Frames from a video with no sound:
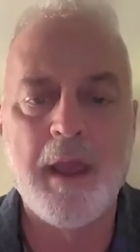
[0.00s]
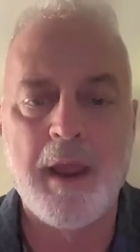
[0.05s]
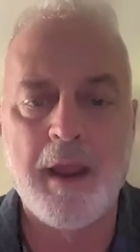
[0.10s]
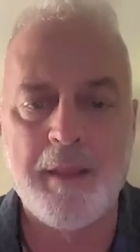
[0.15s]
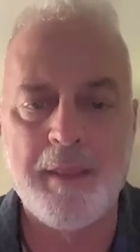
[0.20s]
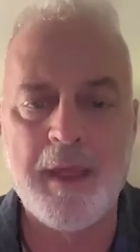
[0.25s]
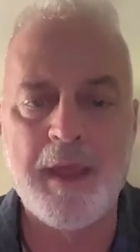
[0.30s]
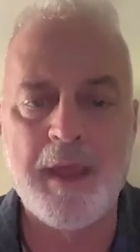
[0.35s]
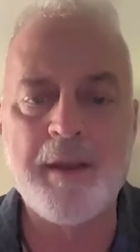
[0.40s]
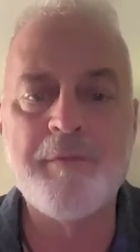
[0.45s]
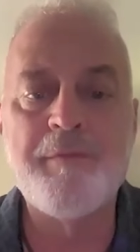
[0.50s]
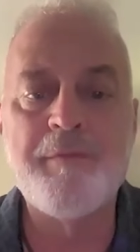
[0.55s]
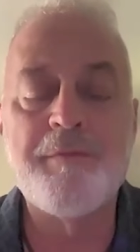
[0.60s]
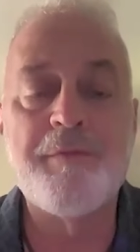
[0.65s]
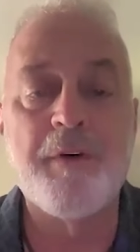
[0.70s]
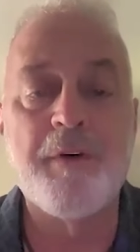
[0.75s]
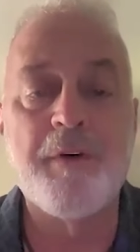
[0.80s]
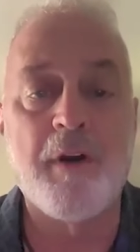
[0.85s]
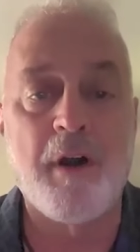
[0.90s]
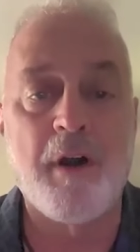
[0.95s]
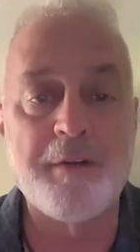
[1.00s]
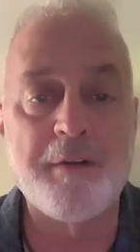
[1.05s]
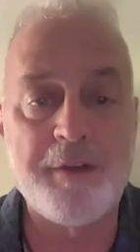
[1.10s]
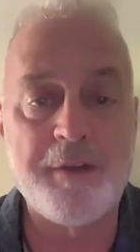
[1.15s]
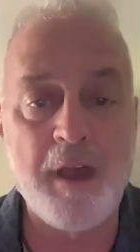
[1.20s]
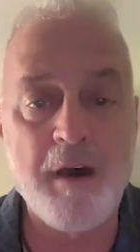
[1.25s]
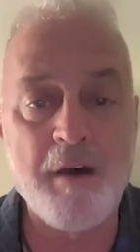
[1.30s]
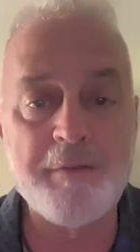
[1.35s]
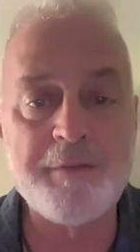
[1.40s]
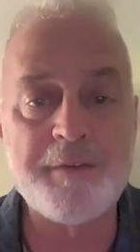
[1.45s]
And then for
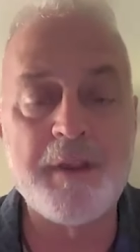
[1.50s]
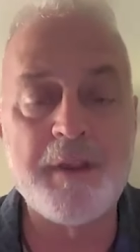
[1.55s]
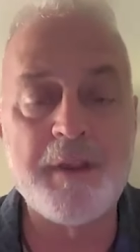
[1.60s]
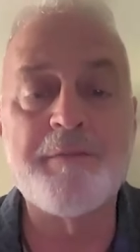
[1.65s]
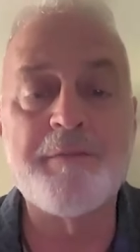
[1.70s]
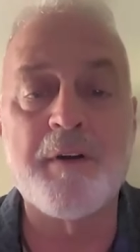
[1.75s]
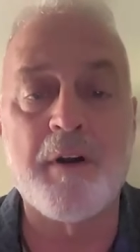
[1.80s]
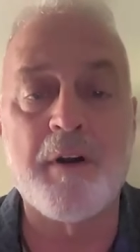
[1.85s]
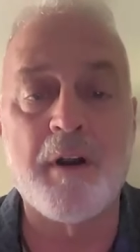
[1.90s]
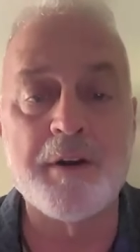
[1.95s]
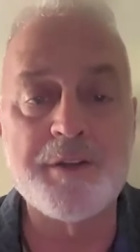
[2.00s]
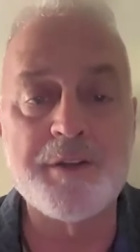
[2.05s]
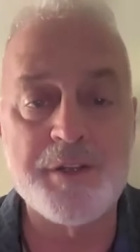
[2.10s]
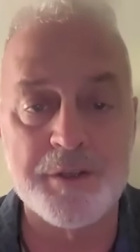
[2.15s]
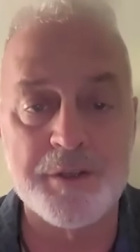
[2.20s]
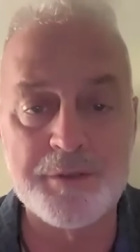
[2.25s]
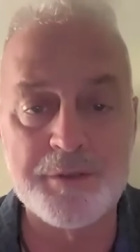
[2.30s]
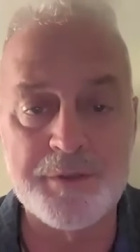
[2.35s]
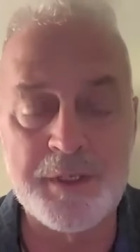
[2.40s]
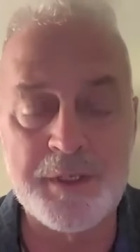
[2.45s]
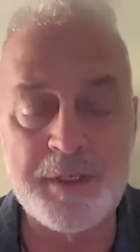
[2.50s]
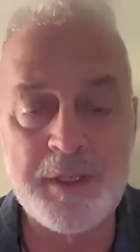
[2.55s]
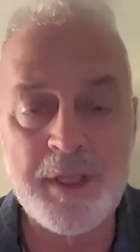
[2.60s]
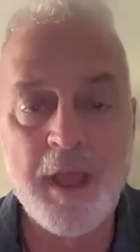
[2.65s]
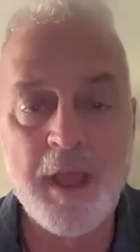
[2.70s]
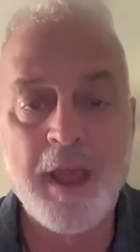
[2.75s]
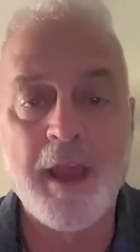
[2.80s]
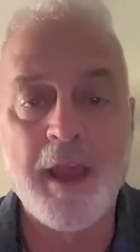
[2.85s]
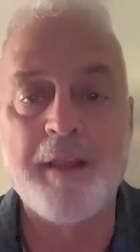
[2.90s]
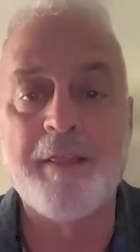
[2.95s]
ourselves and for our children
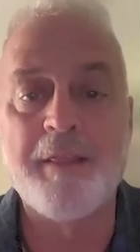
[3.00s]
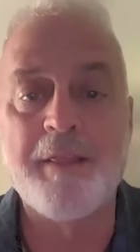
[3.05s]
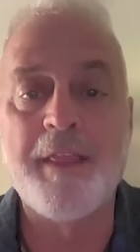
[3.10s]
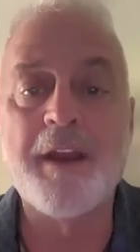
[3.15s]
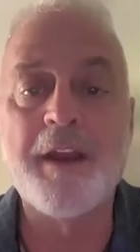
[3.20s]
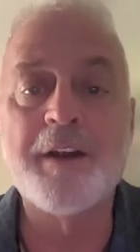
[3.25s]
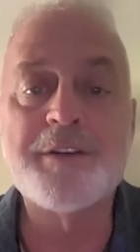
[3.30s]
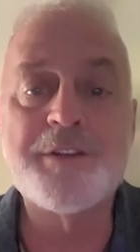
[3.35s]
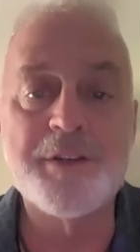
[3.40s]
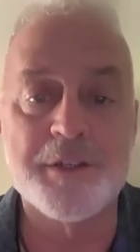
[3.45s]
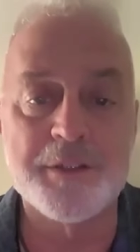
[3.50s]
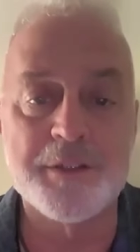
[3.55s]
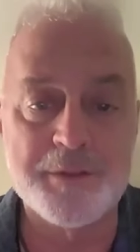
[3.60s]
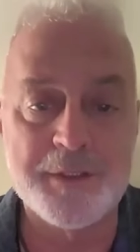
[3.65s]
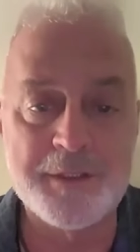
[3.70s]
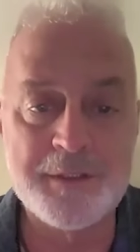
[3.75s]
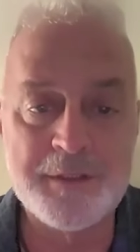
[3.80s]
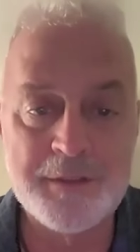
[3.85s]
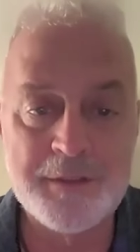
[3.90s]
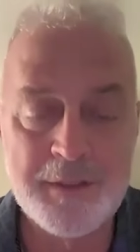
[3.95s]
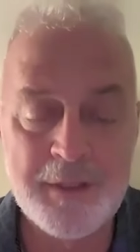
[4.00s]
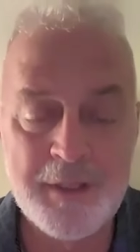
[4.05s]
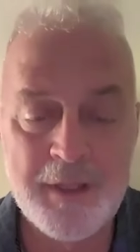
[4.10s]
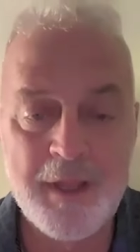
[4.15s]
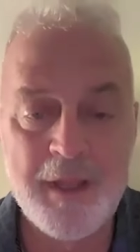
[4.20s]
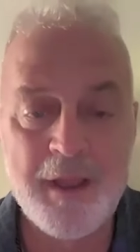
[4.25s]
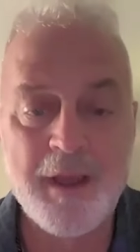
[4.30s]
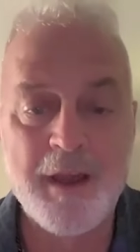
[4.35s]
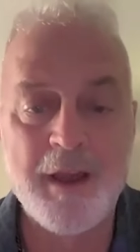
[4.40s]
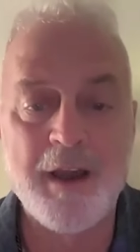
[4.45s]
and their children,
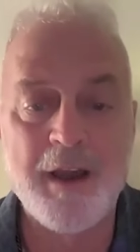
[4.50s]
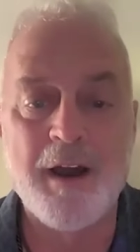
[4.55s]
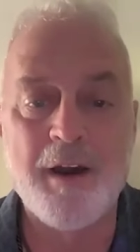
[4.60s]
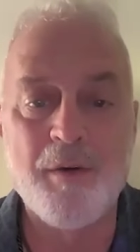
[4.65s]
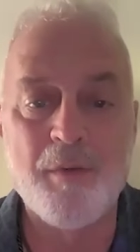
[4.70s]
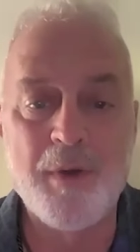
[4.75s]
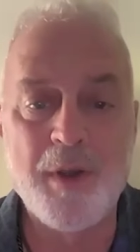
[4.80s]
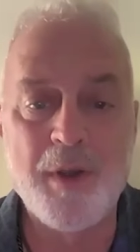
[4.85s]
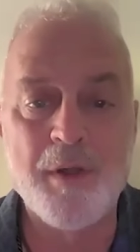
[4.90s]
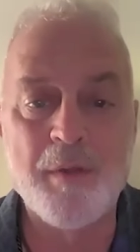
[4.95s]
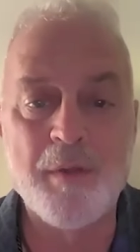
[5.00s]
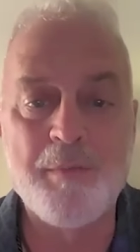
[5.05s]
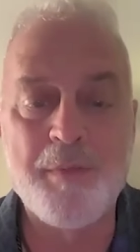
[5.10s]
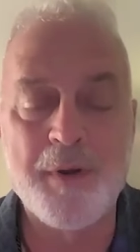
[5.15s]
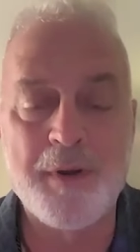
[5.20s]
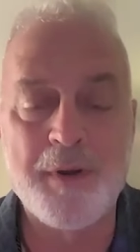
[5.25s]
uh, we will